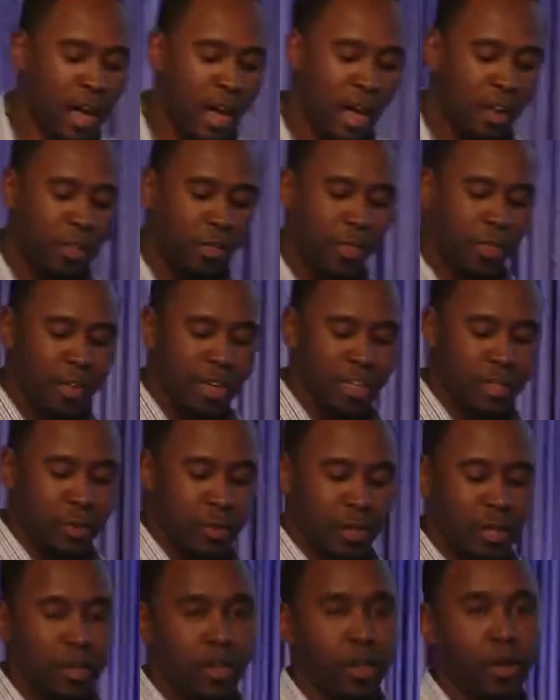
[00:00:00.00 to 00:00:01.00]
Other thing that
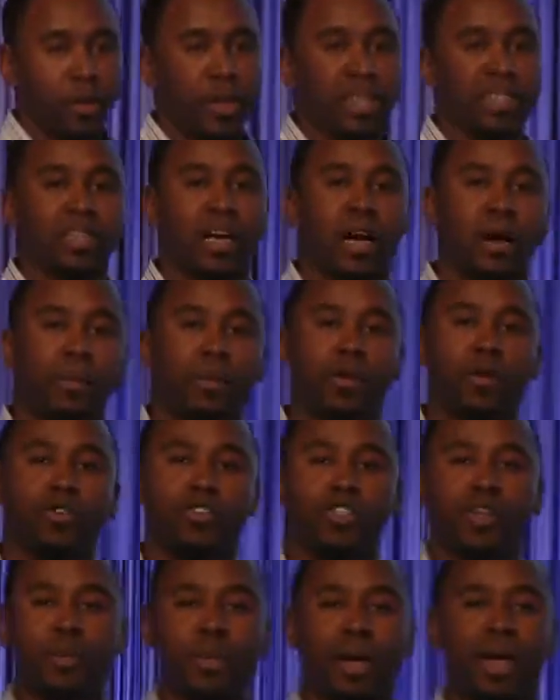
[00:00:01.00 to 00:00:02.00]
you can do is
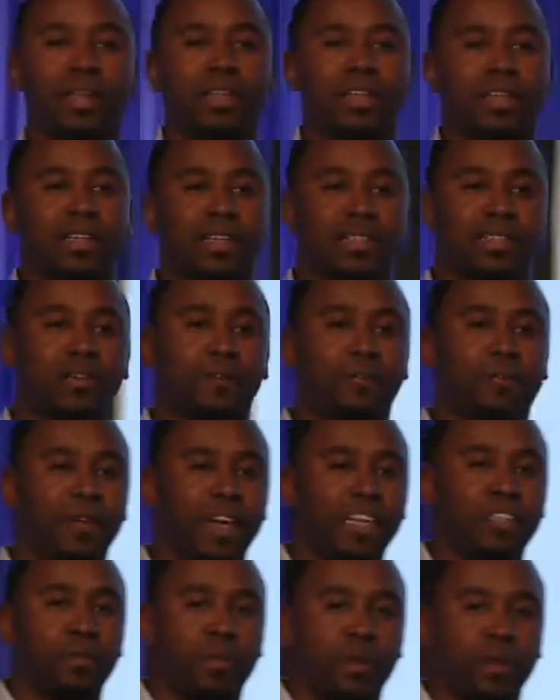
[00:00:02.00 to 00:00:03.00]
upload your mailing list to
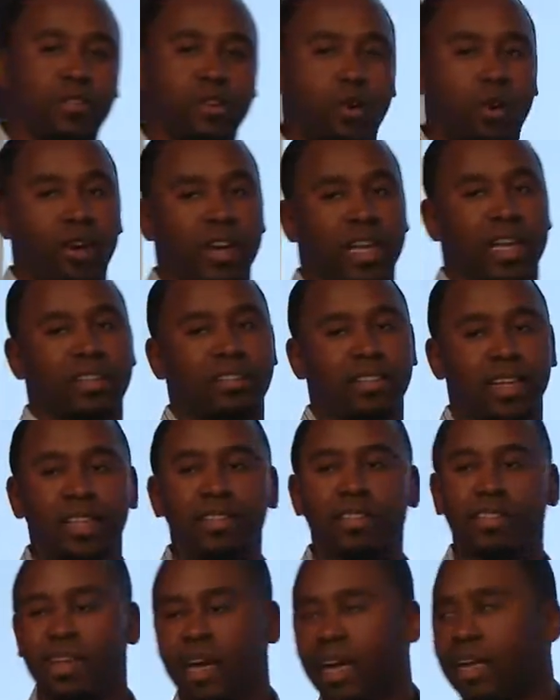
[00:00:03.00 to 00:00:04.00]
Facebook's Audience
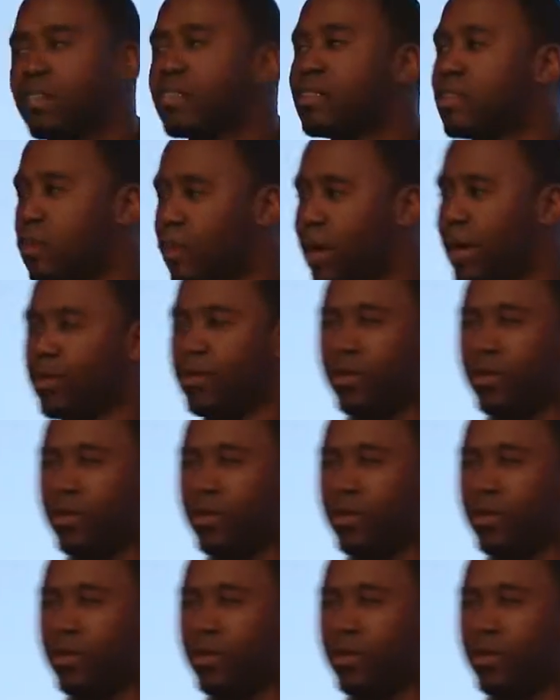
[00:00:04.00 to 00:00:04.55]
Insights. And the way